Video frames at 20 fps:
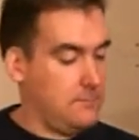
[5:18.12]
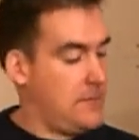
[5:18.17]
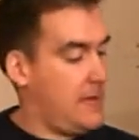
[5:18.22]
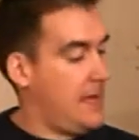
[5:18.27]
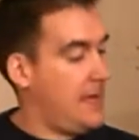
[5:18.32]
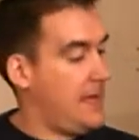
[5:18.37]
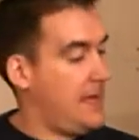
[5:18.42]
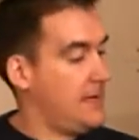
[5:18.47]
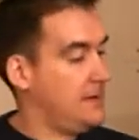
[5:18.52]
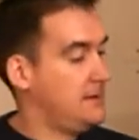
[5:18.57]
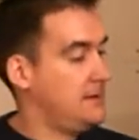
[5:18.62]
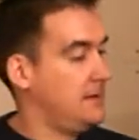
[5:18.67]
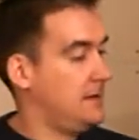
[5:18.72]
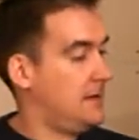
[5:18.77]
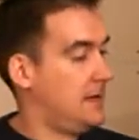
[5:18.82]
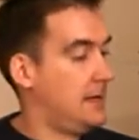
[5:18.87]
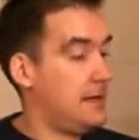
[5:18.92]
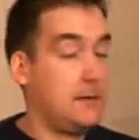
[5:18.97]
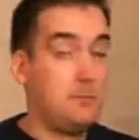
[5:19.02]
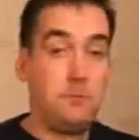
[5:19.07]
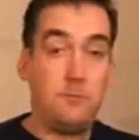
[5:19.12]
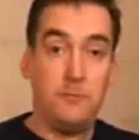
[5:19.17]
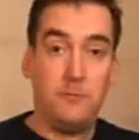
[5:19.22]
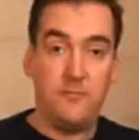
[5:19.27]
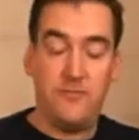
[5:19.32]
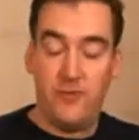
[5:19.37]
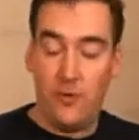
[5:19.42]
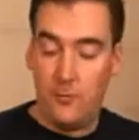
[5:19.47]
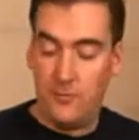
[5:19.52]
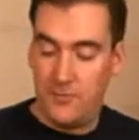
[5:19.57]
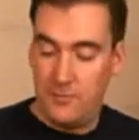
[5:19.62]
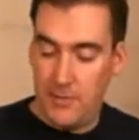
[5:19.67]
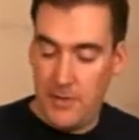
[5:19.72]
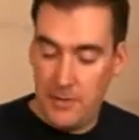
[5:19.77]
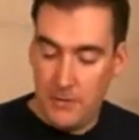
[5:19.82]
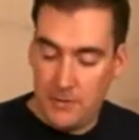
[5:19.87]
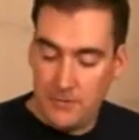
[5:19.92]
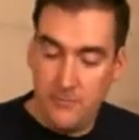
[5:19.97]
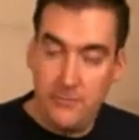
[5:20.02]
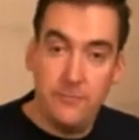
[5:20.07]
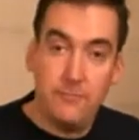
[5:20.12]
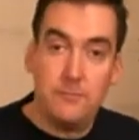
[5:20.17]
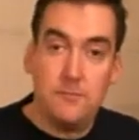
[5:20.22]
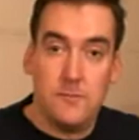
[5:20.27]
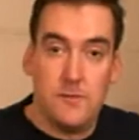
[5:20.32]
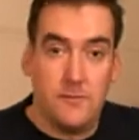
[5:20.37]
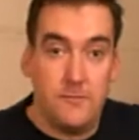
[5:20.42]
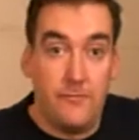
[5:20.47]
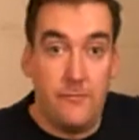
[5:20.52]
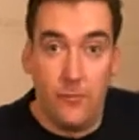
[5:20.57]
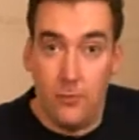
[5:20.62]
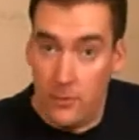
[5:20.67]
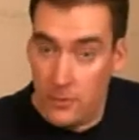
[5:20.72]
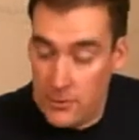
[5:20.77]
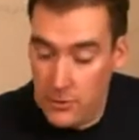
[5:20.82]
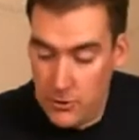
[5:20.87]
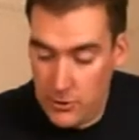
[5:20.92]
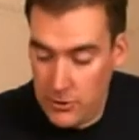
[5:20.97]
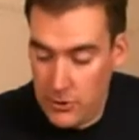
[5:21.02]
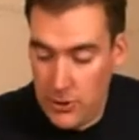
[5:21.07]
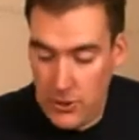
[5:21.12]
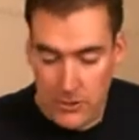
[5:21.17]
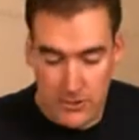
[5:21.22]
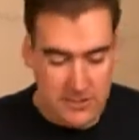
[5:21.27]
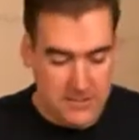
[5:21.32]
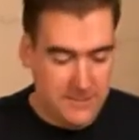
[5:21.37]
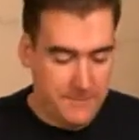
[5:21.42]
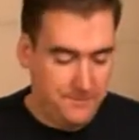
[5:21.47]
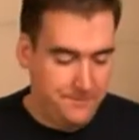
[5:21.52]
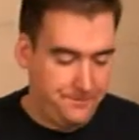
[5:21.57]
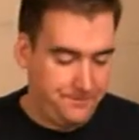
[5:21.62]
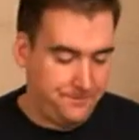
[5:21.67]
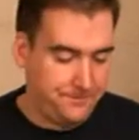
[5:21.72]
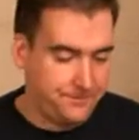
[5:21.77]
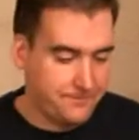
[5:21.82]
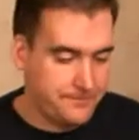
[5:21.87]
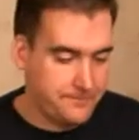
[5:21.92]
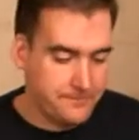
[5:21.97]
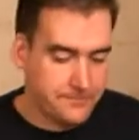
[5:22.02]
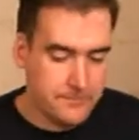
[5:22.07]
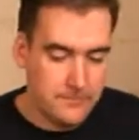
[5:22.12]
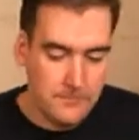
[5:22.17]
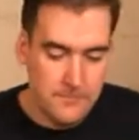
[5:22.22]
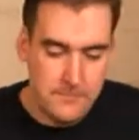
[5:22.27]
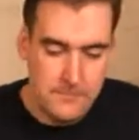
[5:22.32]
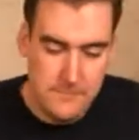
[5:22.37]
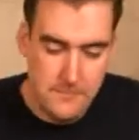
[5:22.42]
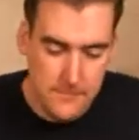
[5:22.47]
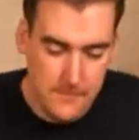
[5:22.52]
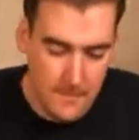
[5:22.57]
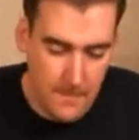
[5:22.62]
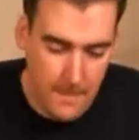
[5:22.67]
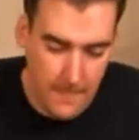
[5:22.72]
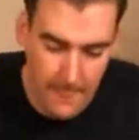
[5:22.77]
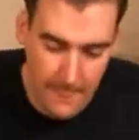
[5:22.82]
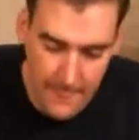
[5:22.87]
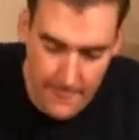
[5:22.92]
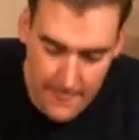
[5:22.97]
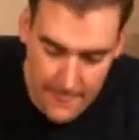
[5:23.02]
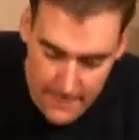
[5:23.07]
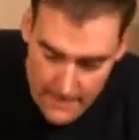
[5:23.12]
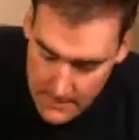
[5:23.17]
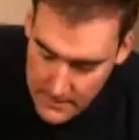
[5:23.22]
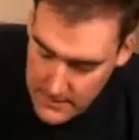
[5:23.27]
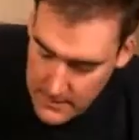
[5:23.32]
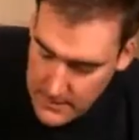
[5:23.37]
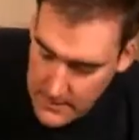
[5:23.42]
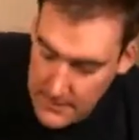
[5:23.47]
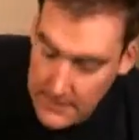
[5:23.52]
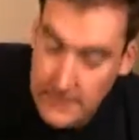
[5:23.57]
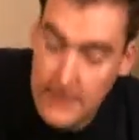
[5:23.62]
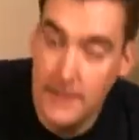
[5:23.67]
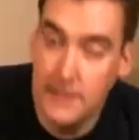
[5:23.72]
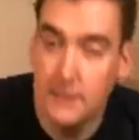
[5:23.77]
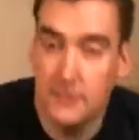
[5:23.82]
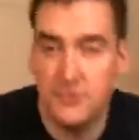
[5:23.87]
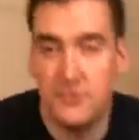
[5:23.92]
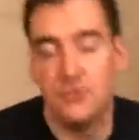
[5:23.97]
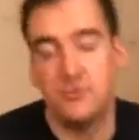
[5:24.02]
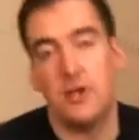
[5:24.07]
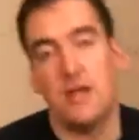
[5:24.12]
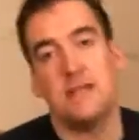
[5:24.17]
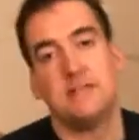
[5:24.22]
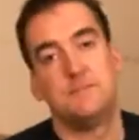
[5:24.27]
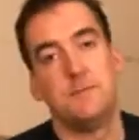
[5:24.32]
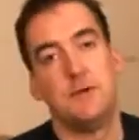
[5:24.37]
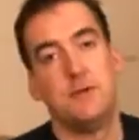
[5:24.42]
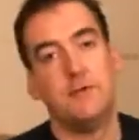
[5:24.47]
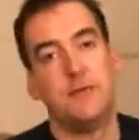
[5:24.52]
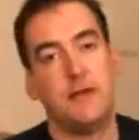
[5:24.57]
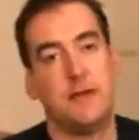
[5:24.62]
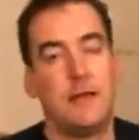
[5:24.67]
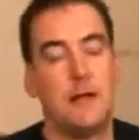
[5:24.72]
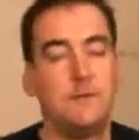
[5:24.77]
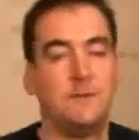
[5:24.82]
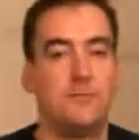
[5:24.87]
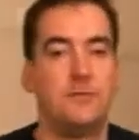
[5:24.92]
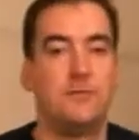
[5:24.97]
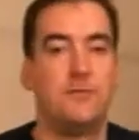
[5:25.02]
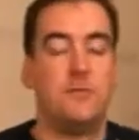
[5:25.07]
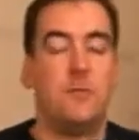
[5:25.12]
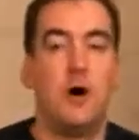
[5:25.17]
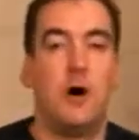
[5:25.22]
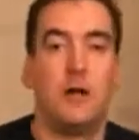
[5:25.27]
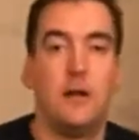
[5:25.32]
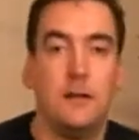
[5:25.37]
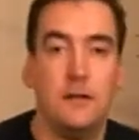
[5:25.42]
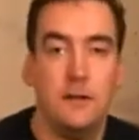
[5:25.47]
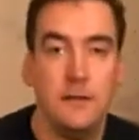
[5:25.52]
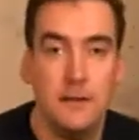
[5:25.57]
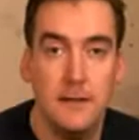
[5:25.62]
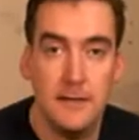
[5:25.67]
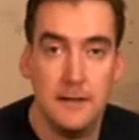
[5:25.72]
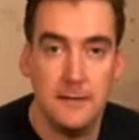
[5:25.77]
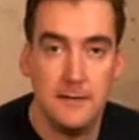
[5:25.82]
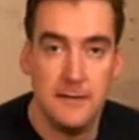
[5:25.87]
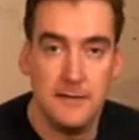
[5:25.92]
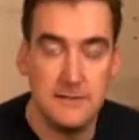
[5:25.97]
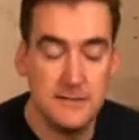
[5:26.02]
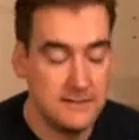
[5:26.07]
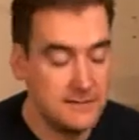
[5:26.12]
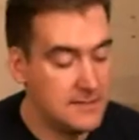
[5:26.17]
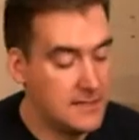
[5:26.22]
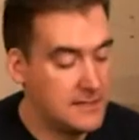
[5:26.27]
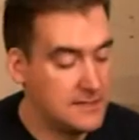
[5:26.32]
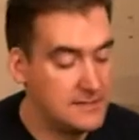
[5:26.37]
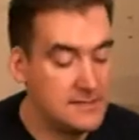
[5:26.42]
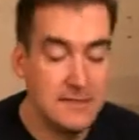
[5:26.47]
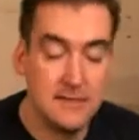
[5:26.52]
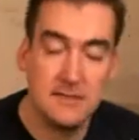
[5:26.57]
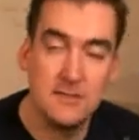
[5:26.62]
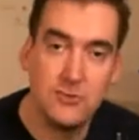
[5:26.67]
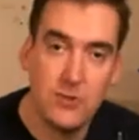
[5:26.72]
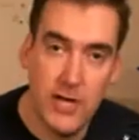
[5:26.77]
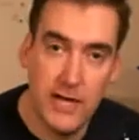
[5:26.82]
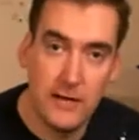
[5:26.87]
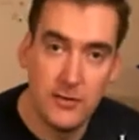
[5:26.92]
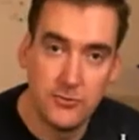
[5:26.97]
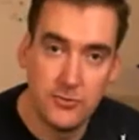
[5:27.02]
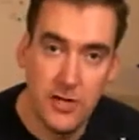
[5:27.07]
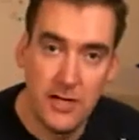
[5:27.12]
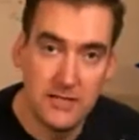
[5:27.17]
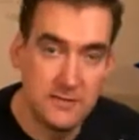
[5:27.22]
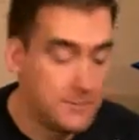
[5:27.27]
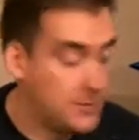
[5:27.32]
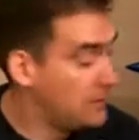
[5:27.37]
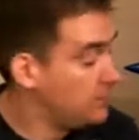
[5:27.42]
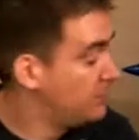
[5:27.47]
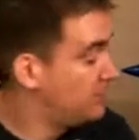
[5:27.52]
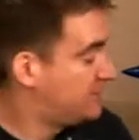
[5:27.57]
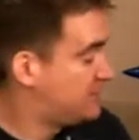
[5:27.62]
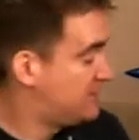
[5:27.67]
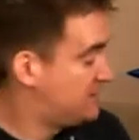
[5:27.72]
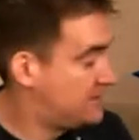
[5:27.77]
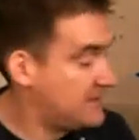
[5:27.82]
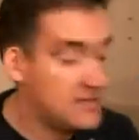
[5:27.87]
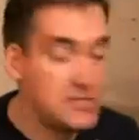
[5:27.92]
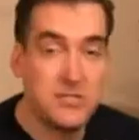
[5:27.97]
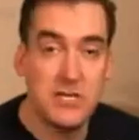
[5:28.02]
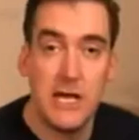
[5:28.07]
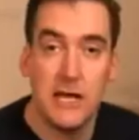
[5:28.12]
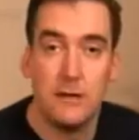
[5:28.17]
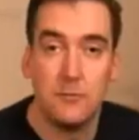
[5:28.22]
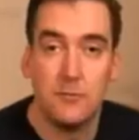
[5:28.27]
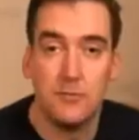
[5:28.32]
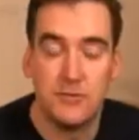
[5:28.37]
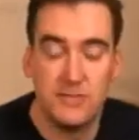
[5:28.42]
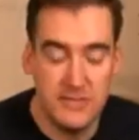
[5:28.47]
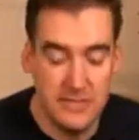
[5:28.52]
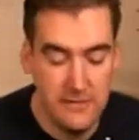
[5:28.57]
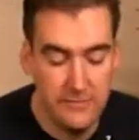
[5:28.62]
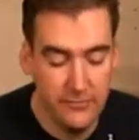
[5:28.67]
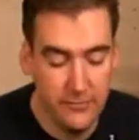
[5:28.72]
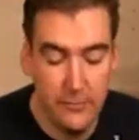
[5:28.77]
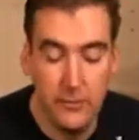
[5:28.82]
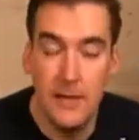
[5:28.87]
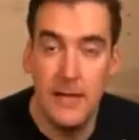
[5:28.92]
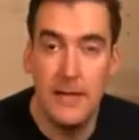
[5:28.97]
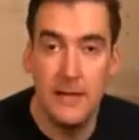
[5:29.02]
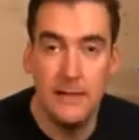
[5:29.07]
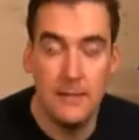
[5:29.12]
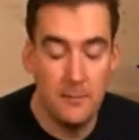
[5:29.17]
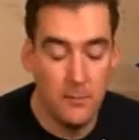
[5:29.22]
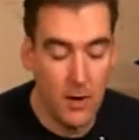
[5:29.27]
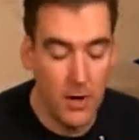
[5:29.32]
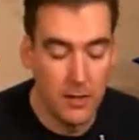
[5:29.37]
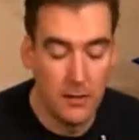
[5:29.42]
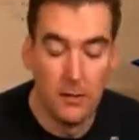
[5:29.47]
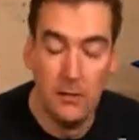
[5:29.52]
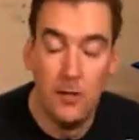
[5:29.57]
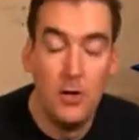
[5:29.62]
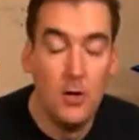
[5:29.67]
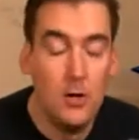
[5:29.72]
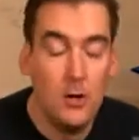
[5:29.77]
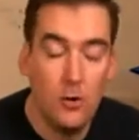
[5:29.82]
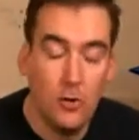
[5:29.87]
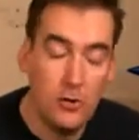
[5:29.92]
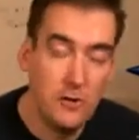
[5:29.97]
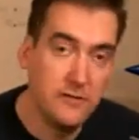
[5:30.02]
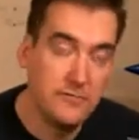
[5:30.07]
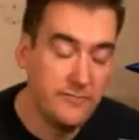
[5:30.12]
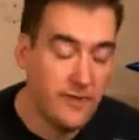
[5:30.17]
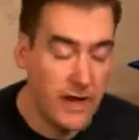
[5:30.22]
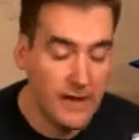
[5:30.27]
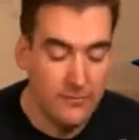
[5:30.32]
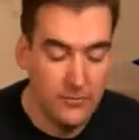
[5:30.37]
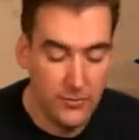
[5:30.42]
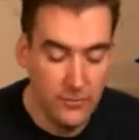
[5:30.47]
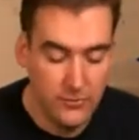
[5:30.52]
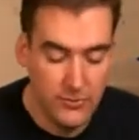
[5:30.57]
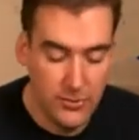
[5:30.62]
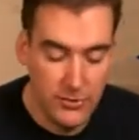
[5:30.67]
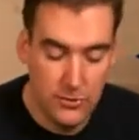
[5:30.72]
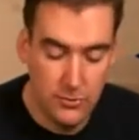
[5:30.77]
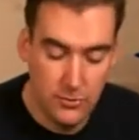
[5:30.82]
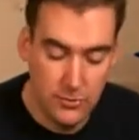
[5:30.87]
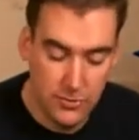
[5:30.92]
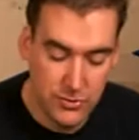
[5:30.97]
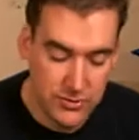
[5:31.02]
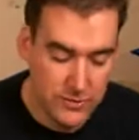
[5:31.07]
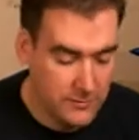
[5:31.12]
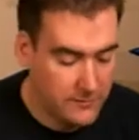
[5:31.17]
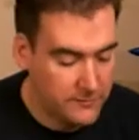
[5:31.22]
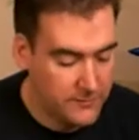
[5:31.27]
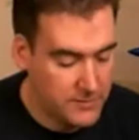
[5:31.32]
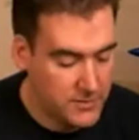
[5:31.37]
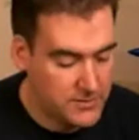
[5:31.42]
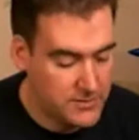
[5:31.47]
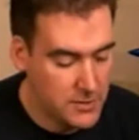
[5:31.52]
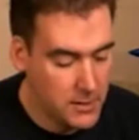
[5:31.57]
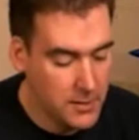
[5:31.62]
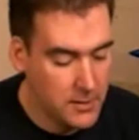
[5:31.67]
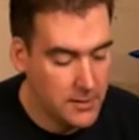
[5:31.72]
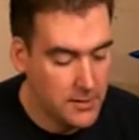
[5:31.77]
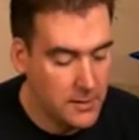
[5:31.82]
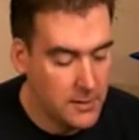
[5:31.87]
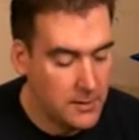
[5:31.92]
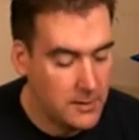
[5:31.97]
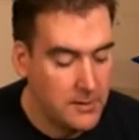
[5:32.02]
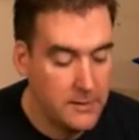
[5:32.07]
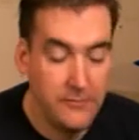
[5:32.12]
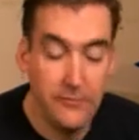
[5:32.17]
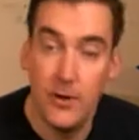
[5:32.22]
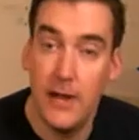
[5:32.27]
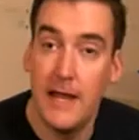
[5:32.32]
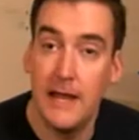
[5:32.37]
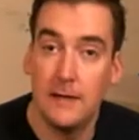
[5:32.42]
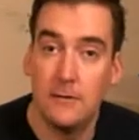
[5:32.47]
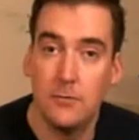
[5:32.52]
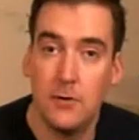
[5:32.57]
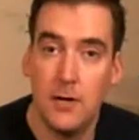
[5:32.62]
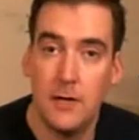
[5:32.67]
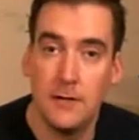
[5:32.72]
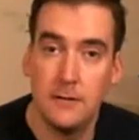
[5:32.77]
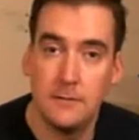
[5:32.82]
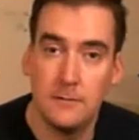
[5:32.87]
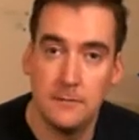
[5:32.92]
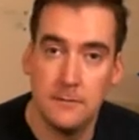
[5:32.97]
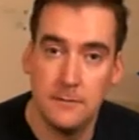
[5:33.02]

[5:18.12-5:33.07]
and a foam spinner for good looks. Now here's the transmitter that comes with the model. This is a 6-channel transmitter. There's a 6-channel receiver in the model. Only 5 of those are used to start. You have your aileron,